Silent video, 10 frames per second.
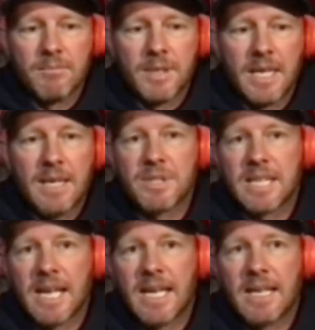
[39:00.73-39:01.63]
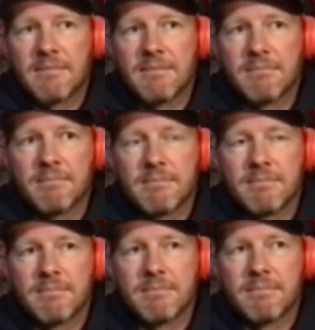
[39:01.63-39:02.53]
He was saying,
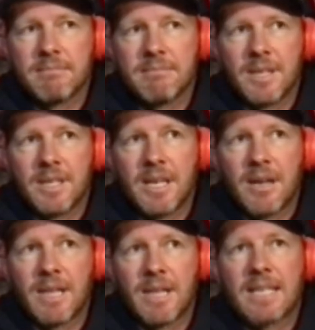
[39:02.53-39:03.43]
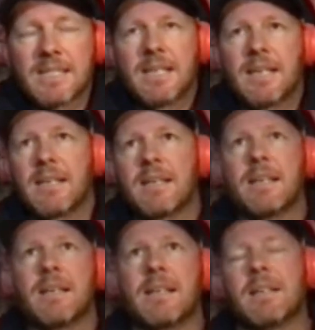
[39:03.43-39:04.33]
you know, that's the
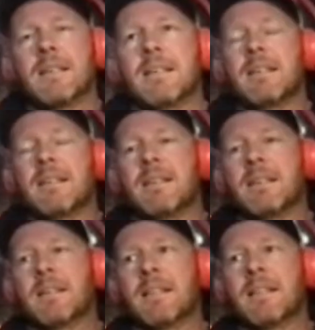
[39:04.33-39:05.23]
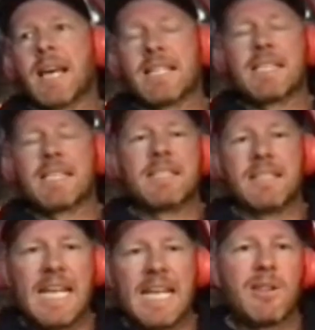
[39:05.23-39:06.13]

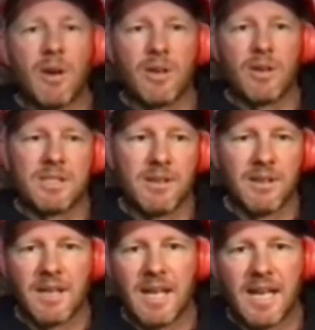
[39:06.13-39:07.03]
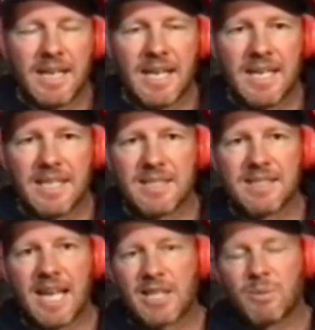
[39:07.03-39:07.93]
ethos and
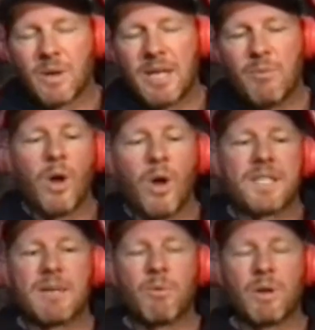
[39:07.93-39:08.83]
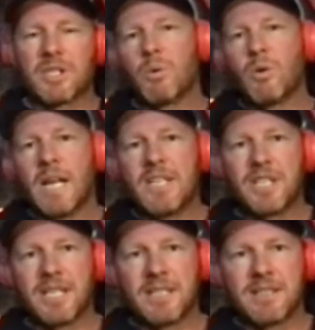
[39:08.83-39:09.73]
that's what he wants. He wants small
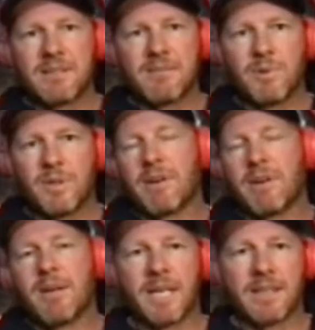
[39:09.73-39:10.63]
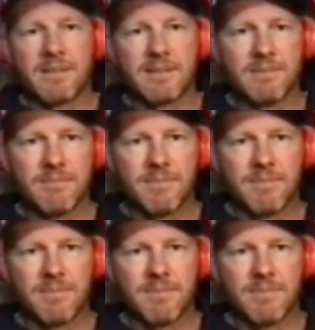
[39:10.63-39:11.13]
engines with great wings.